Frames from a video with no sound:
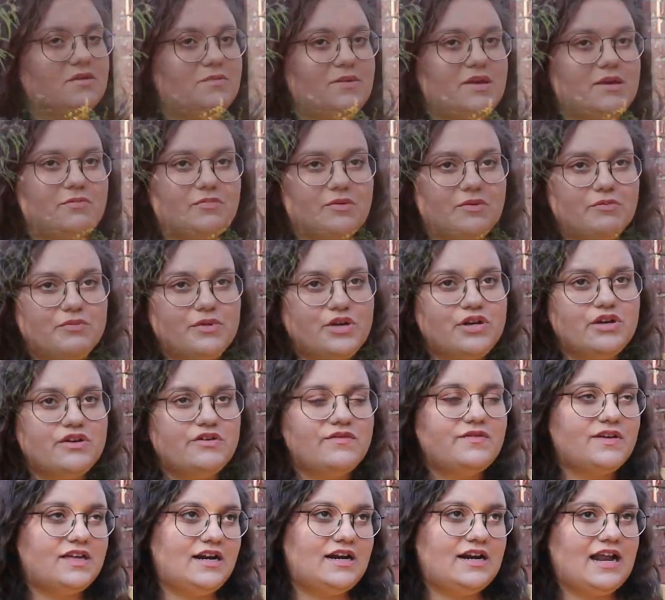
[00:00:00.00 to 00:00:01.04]
of people
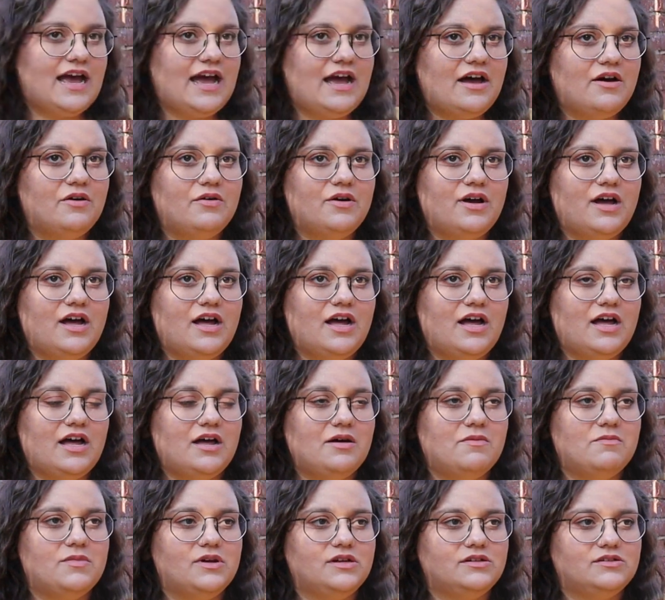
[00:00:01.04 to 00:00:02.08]
move in and out,
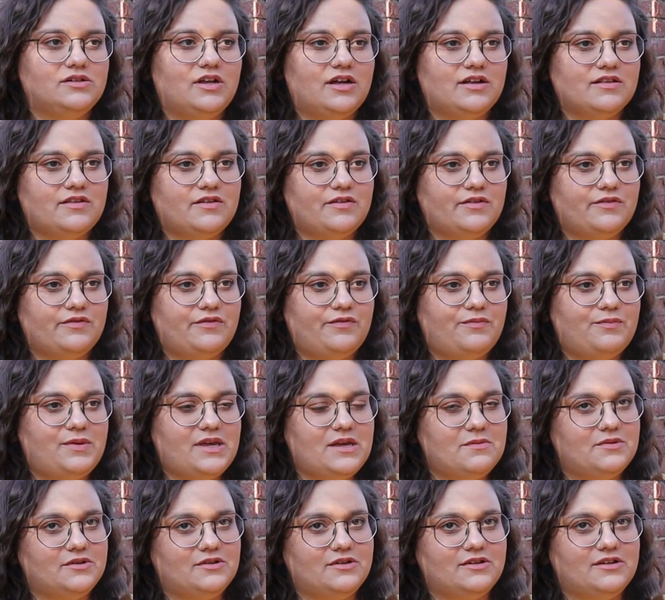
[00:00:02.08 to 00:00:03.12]
lots of
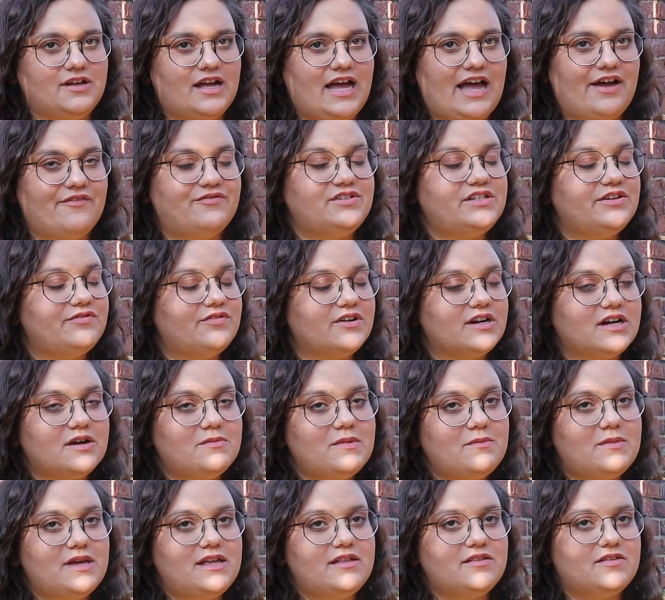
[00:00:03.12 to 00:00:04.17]
people have different
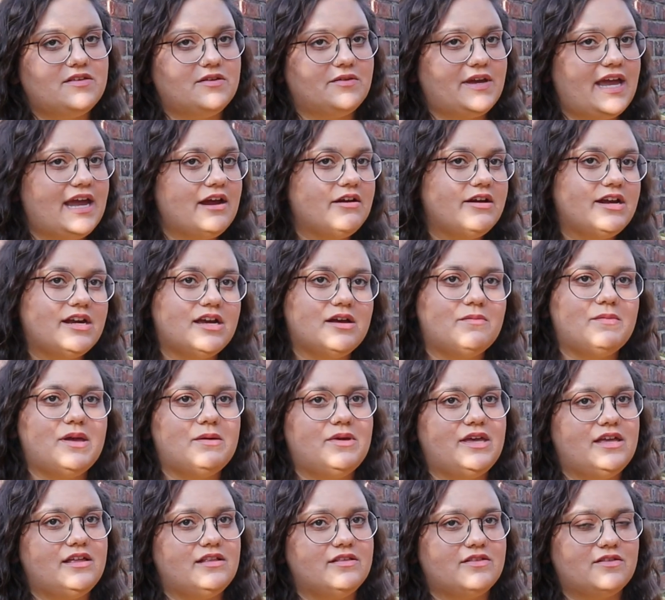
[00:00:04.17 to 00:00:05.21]
commitments, so caring
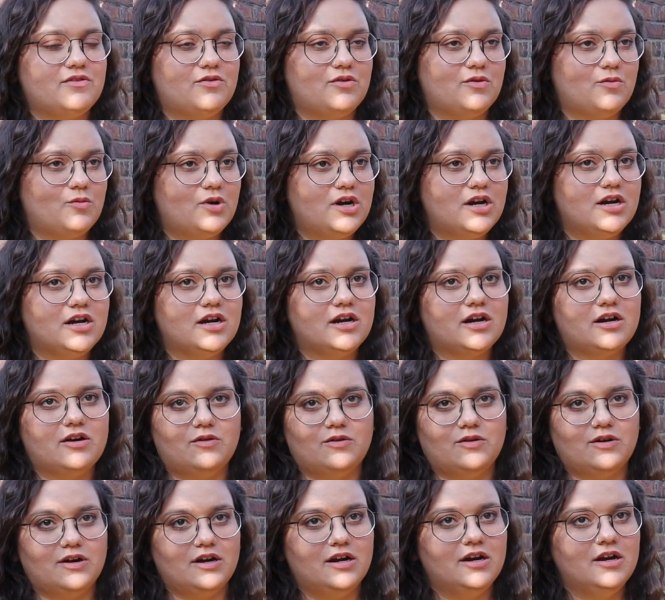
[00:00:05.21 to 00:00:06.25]
commitments or work
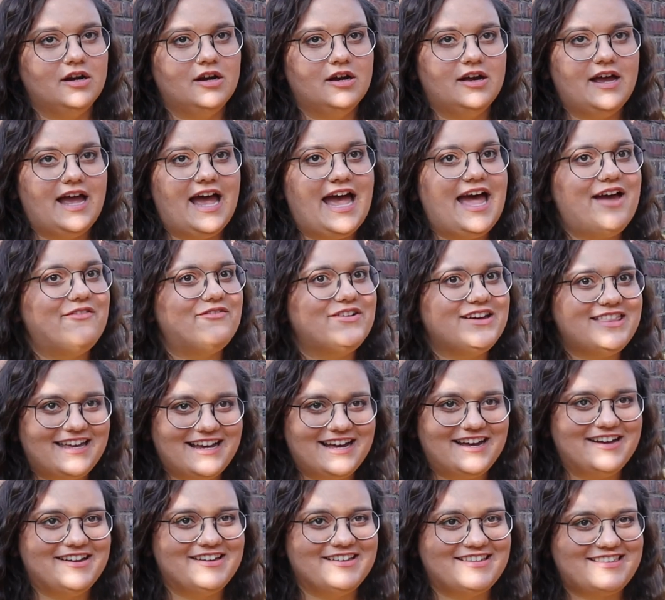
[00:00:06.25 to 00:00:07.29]
or
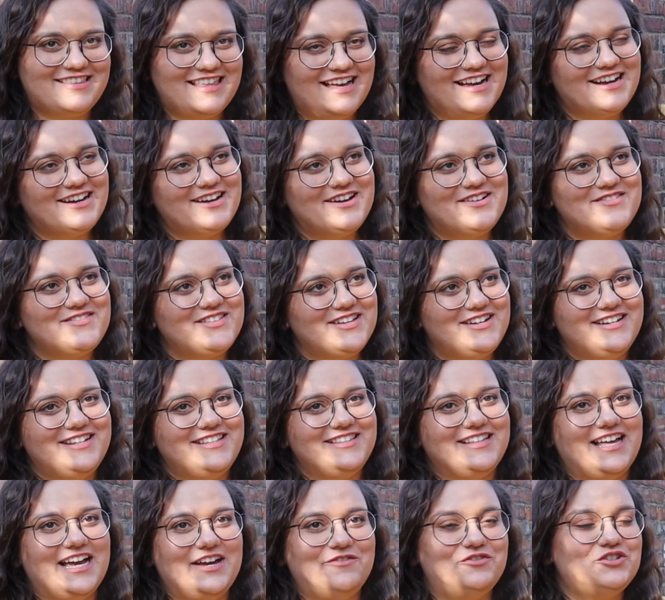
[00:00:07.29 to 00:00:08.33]
everything else that goes on
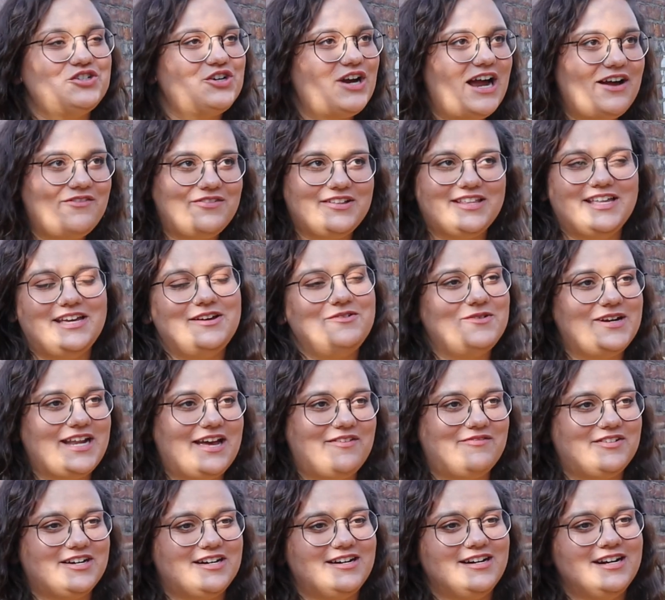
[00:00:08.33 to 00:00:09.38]
in life, traveling,
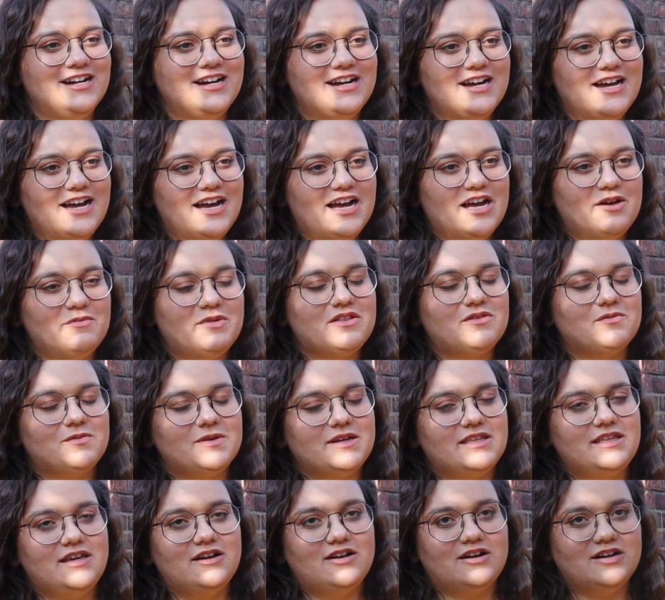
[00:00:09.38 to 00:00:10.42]
whatever. It's
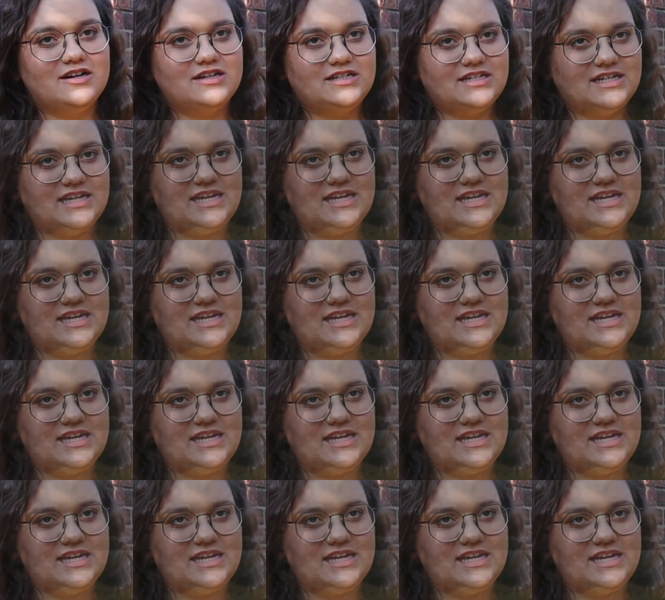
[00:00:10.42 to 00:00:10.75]
really hard to